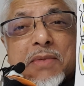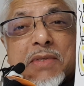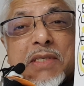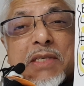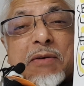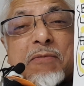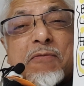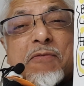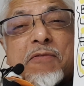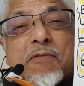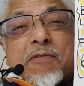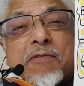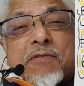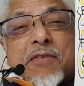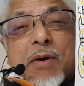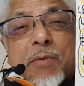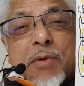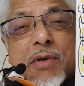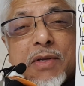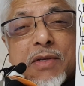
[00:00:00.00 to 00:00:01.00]
Some
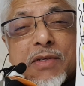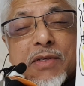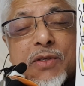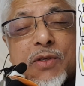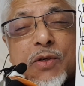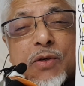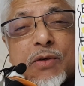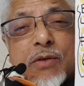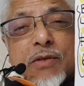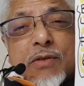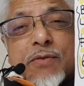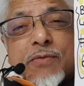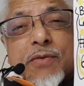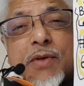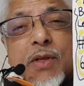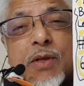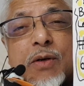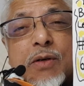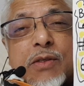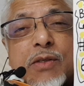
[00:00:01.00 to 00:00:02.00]
fabulous news
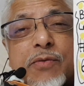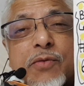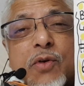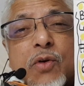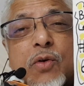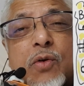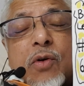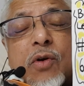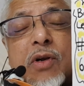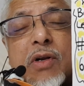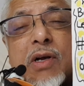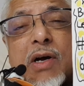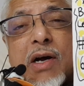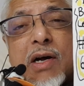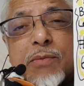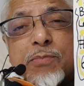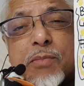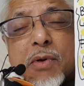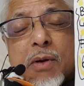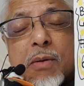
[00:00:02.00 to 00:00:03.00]
for those of you who got
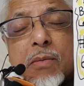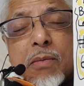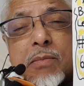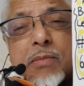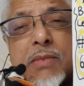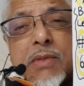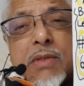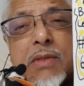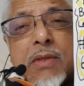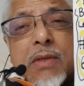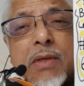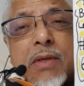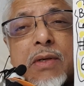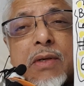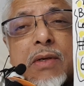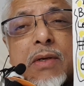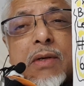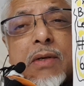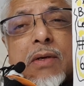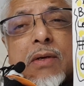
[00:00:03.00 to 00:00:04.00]
heart problems
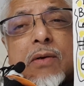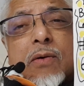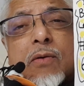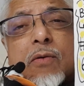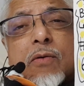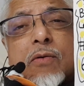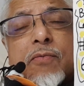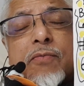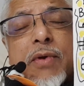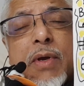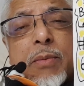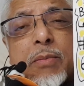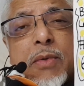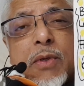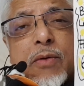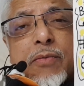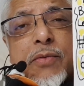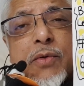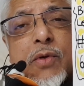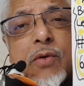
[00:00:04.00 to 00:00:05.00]
or family
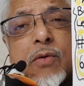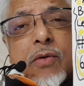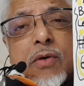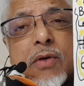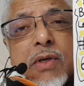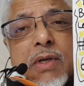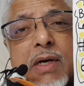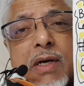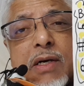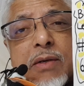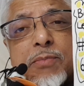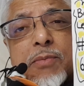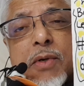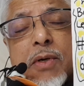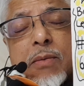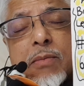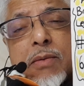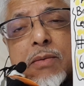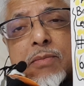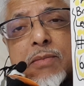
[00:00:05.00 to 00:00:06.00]
of you who got heart
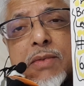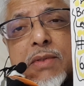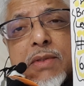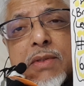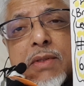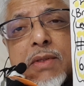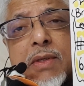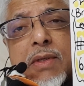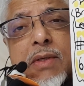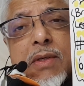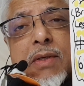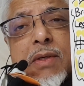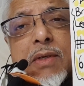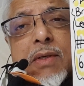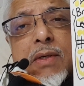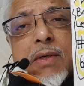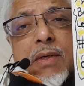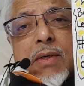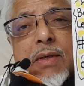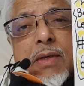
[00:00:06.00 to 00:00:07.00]
problems.
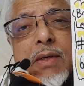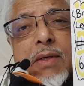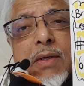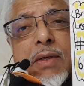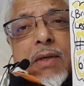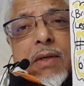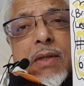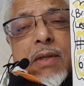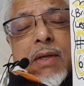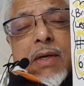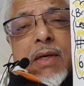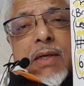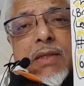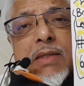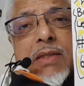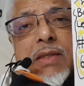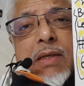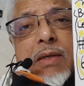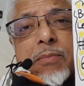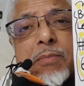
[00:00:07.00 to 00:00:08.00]

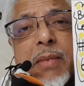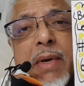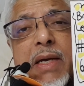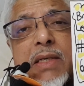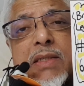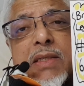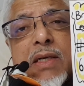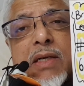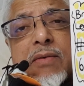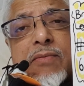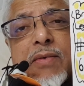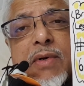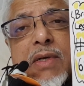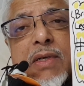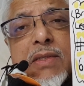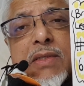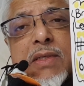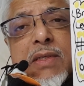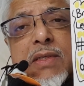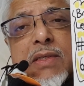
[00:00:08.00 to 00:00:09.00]
There's major
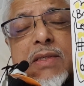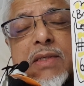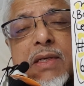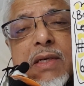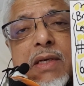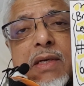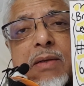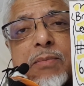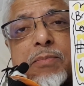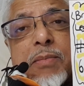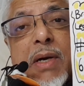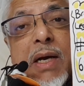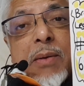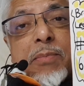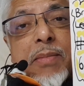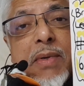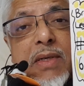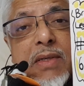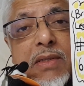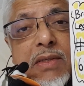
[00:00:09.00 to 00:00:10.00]
advances in
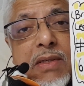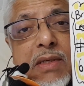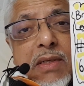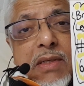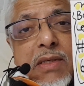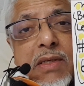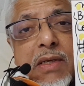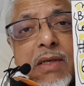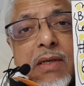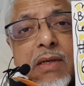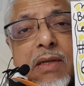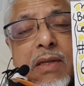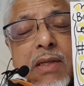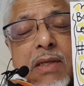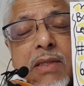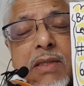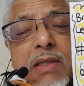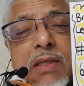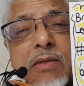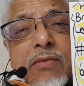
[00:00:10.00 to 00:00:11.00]
bypass surgery.
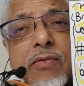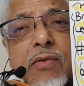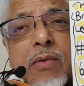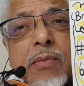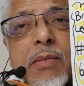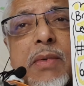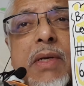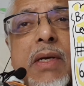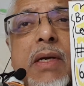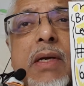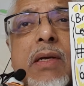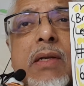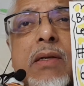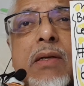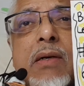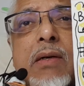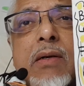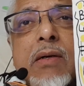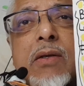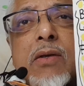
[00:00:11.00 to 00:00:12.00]
This is from
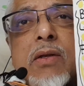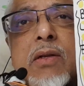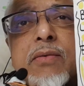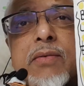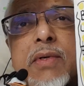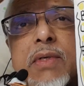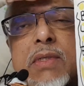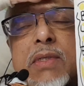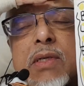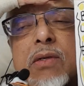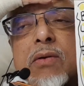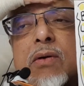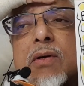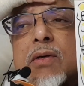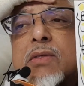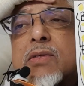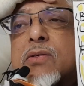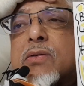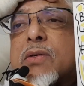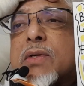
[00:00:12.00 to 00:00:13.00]
an university in
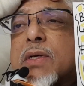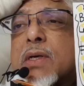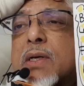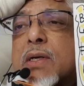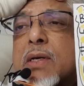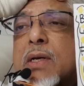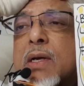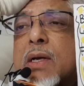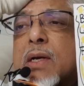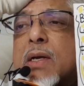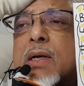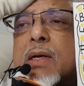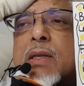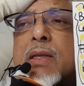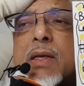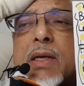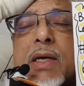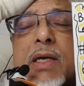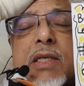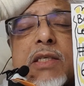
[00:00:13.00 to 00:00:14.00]
Austria,
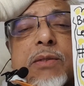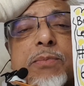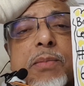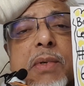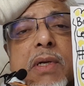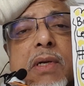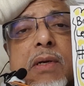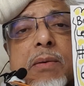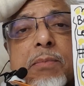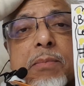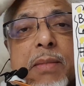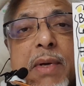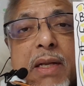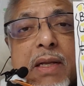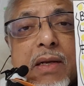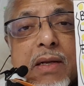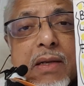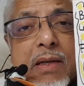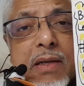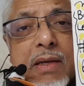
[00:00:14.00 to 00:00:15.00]
the Innsbruck
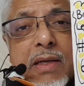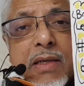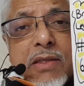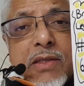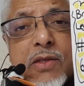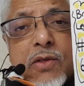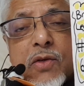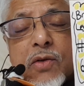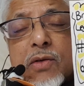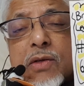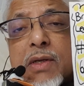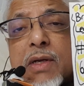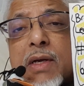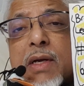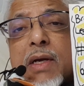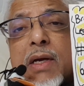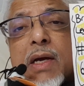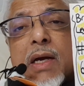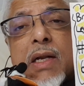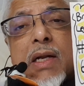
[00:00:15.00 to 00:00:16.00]
Medical Institute.
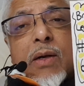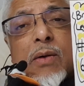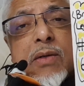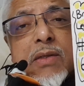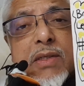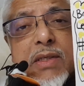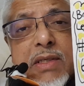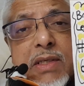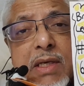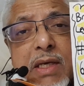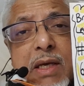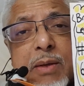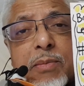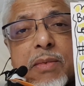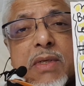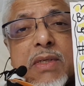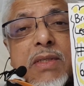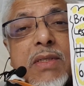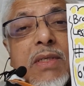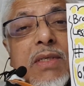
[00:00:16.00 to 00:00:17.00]
And I will just keep
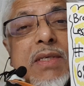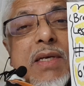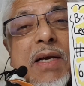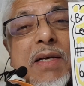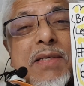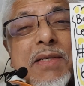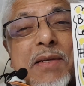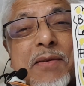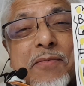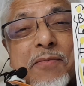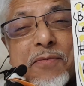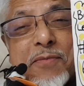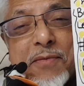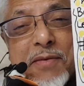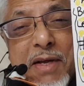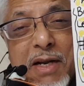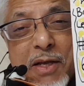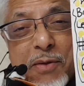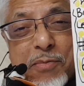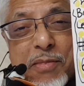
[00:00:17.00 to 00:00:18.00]
this discussion
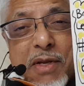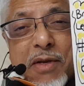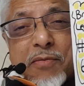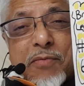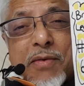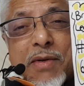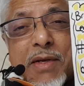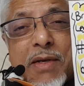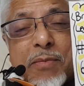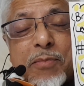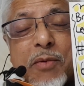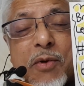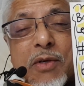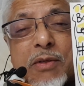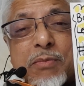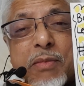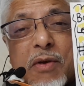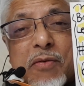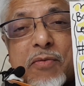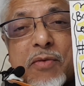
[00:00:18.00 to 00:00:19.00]
very briefly
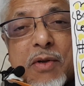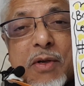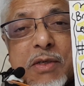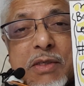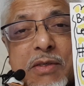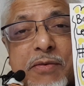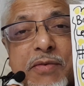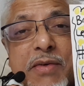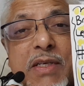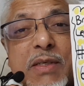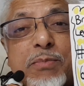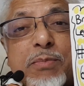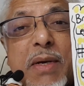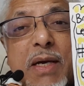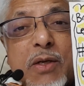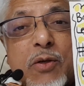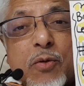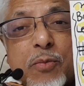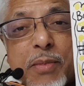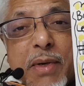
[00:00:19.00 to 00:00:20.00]
because my philosophy is
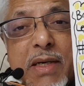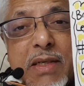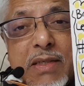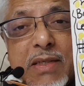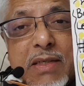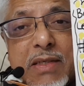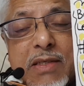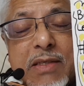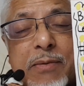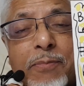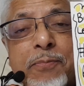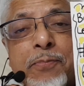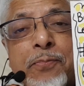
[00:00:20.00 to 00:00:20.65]
back to basics.